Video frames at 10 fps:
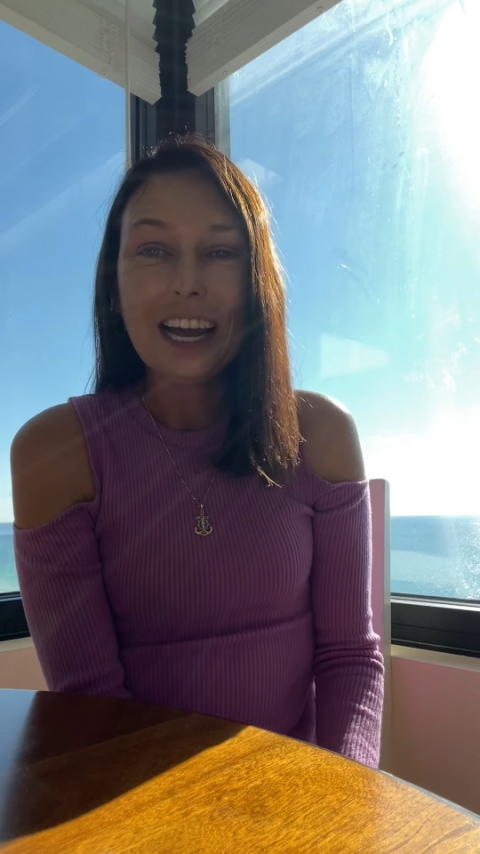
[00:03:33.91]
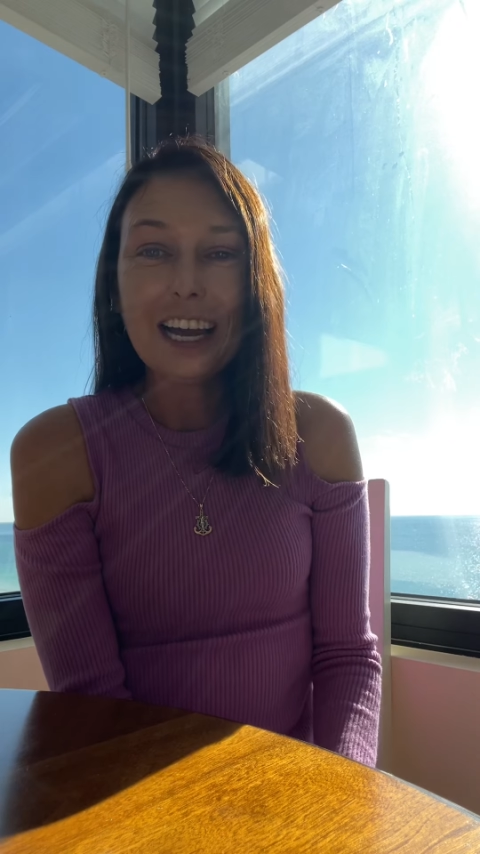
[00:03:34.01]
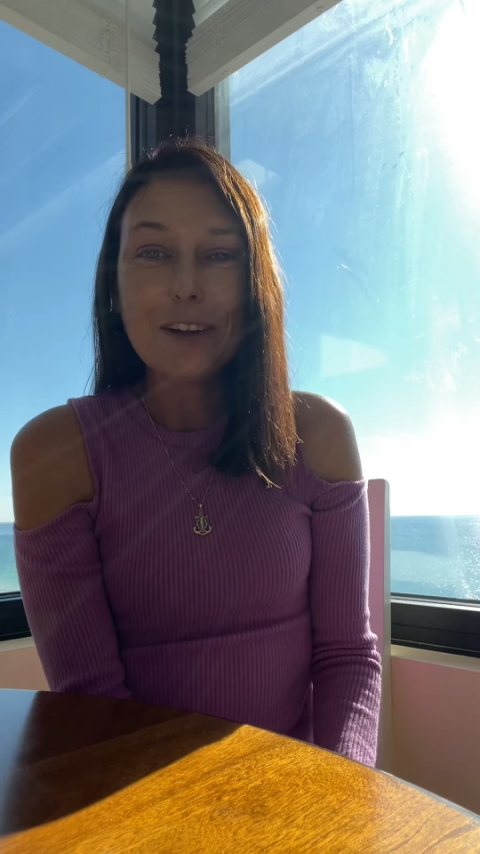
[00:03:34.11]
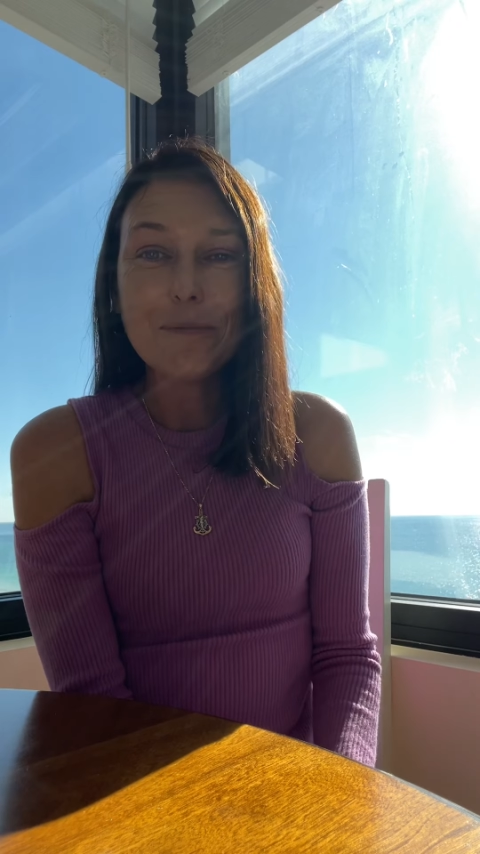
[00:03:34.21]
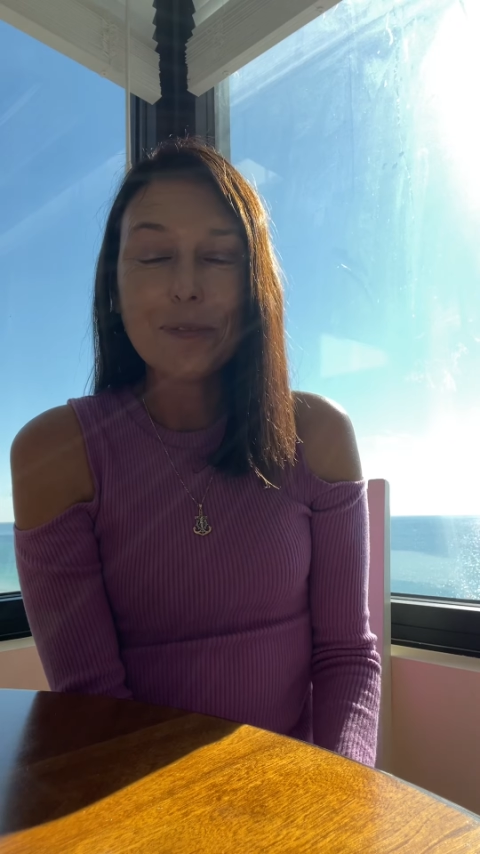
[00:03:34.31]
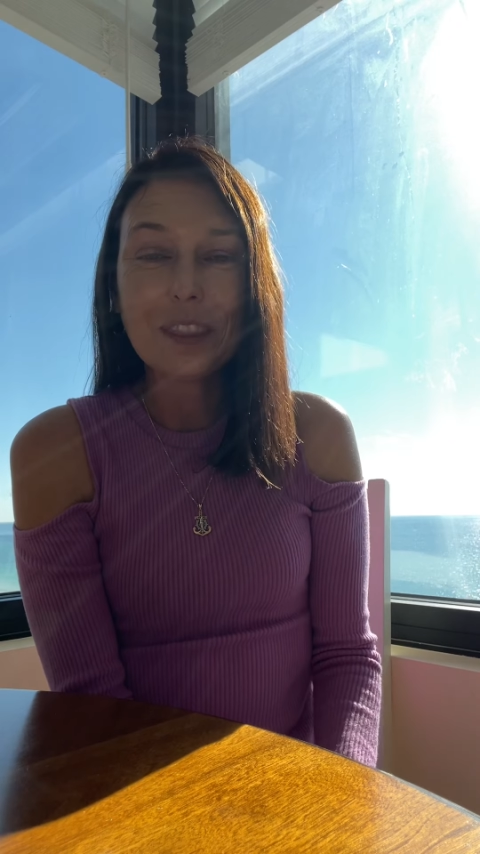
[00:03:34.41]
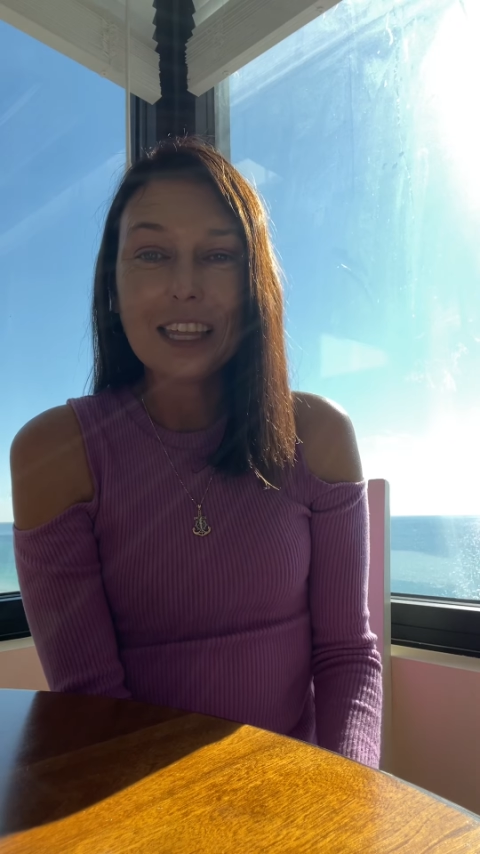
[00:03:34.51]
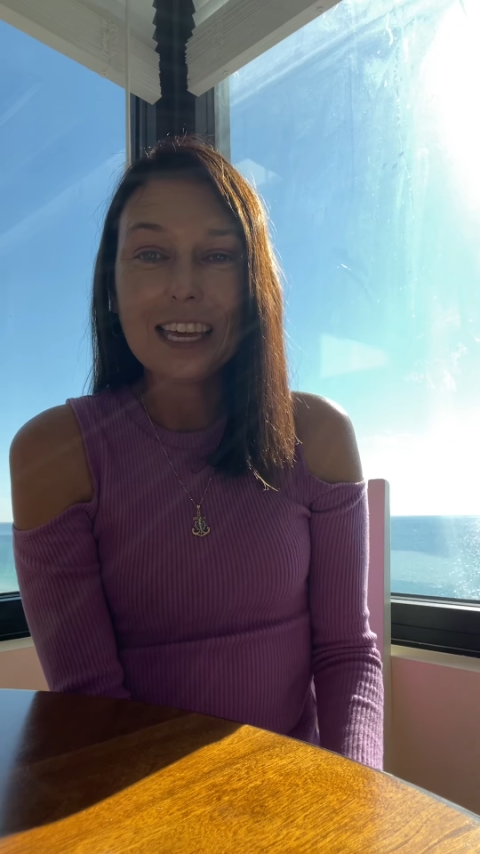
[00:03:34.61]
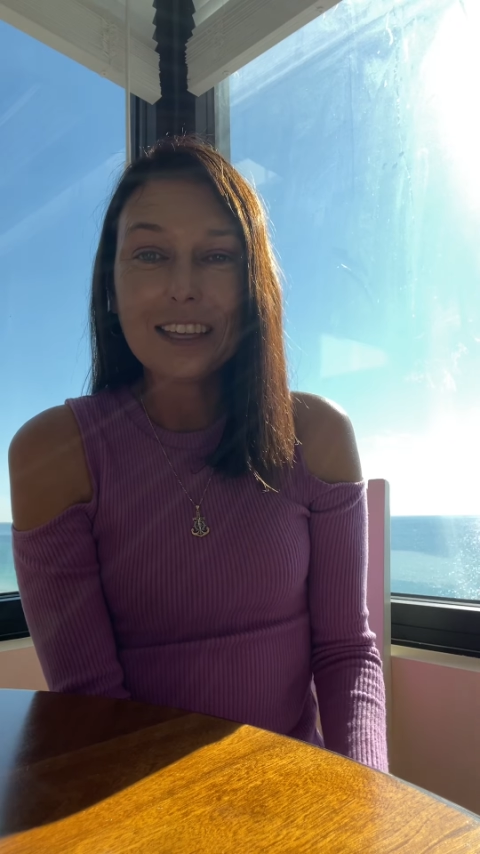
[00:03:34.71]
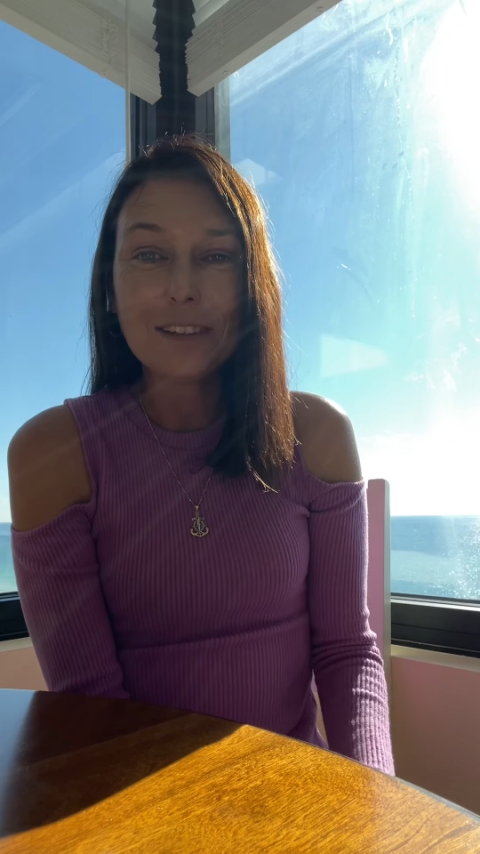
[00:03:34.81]

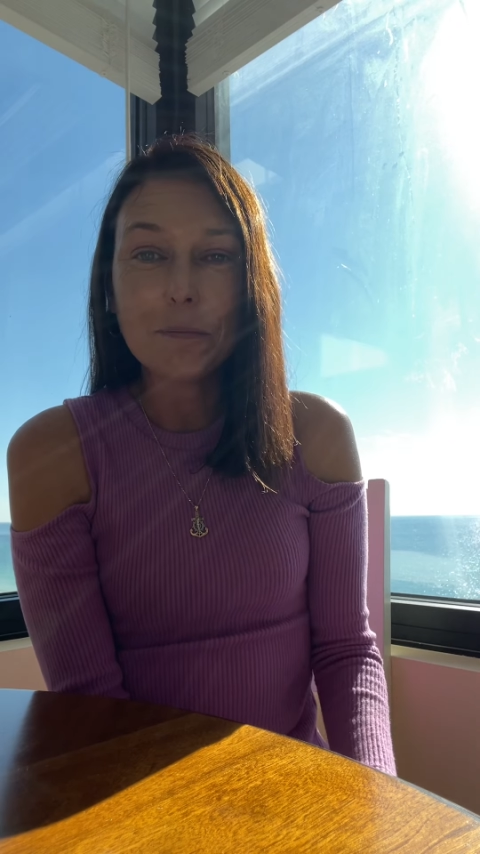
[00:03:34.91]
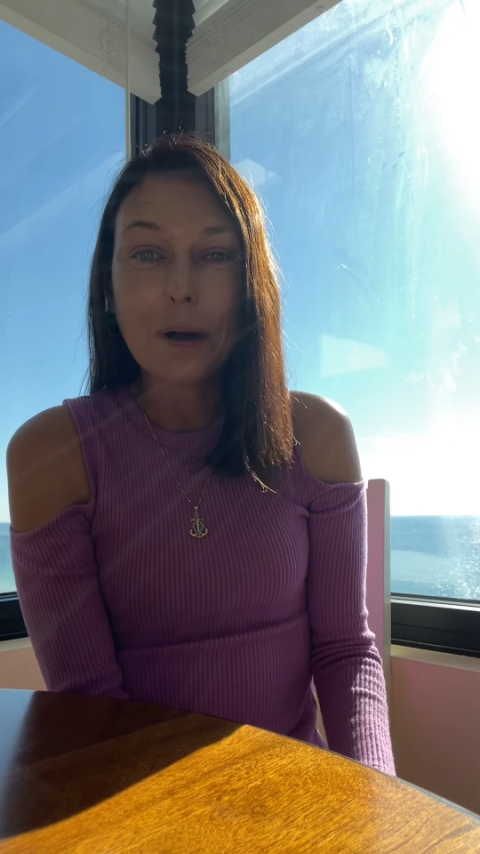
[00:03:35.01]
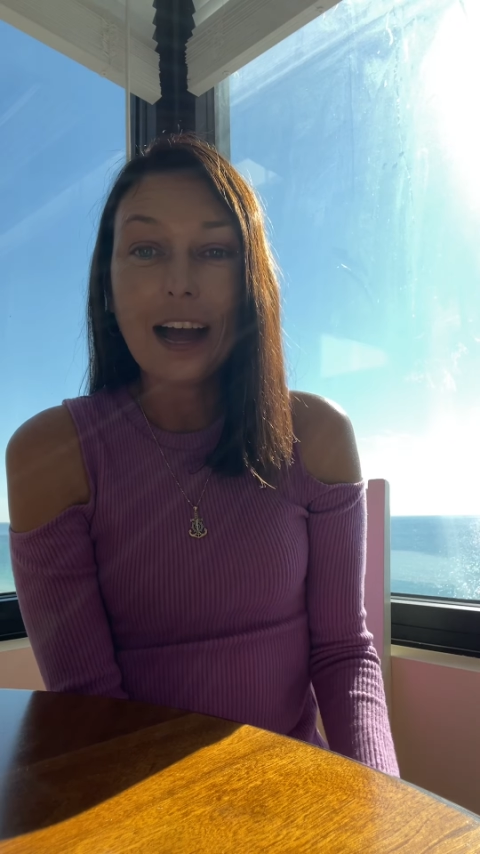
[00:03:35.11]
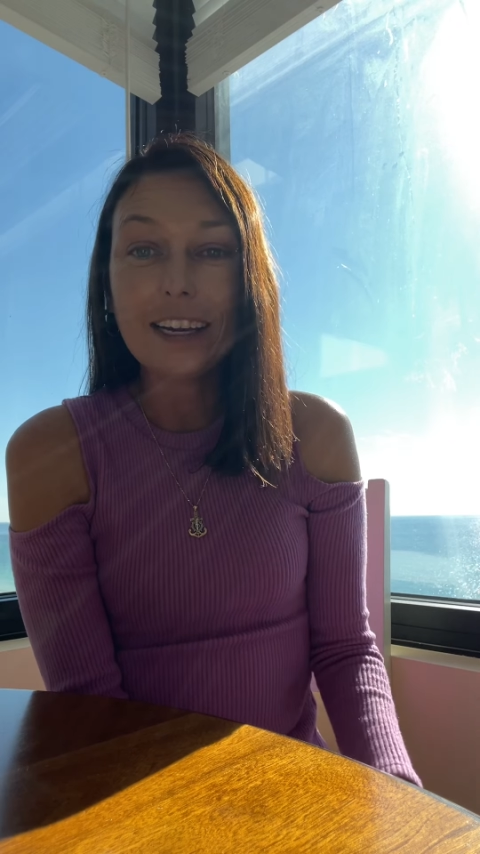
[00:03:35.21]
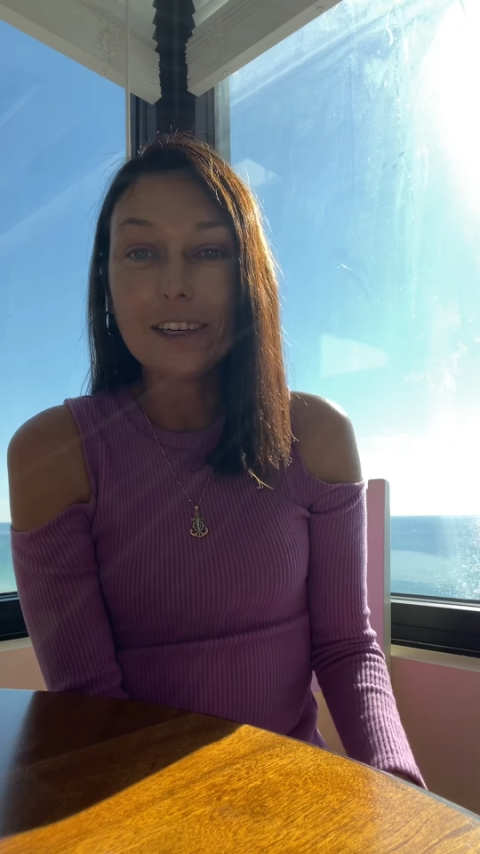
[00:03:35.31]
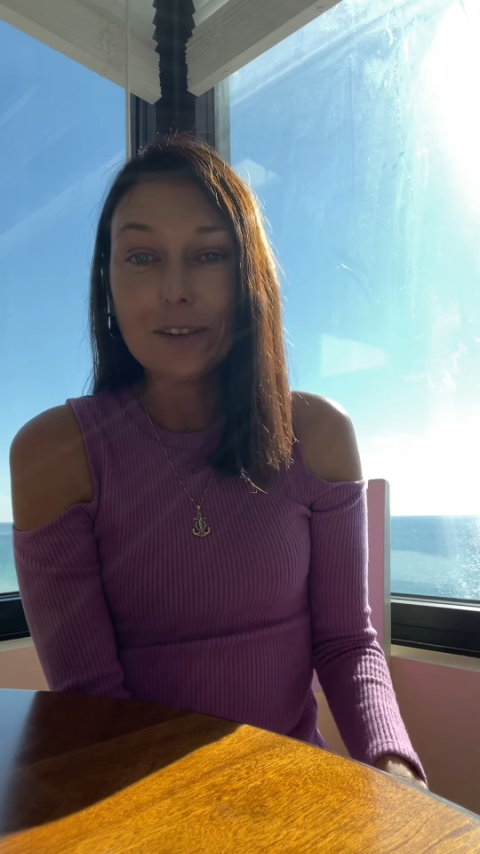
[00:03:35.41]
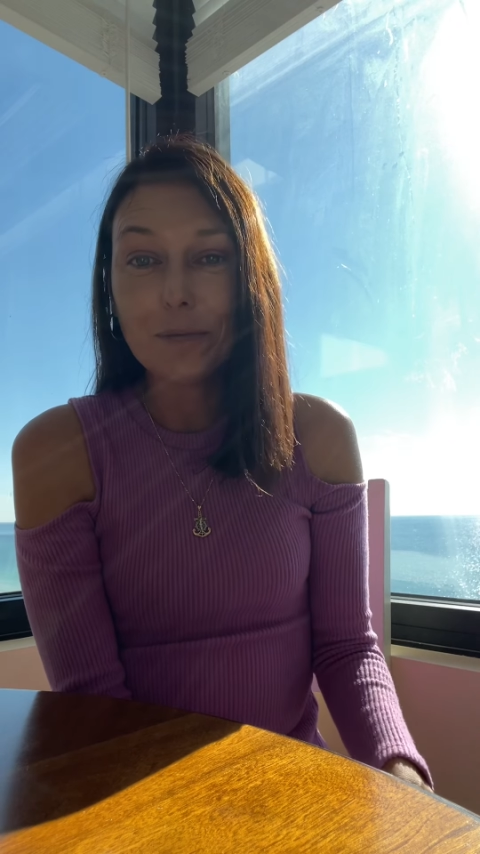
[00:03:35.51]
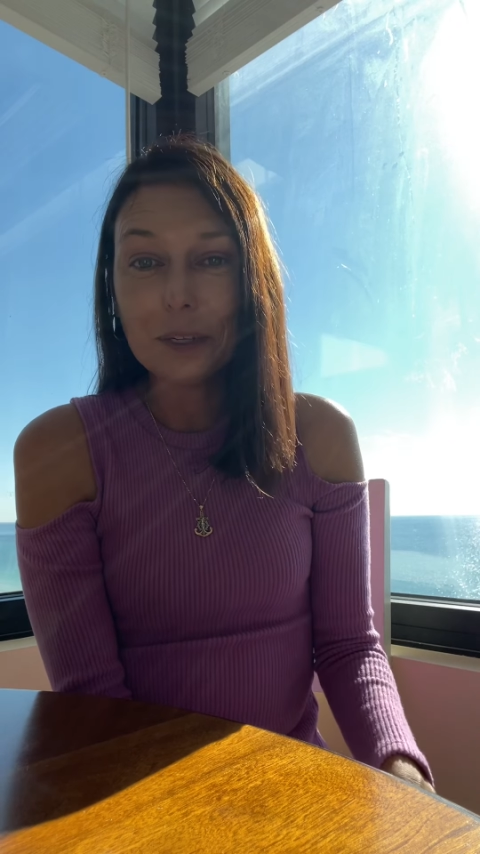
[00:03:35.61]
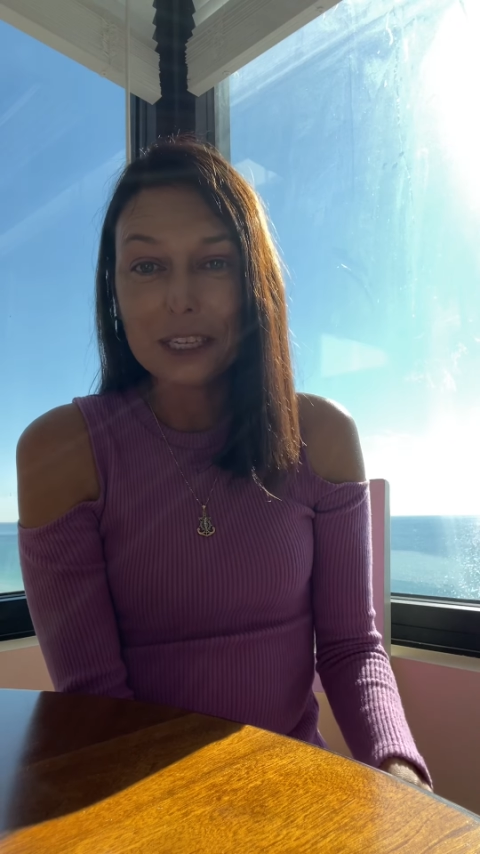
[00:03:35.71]
The buyer for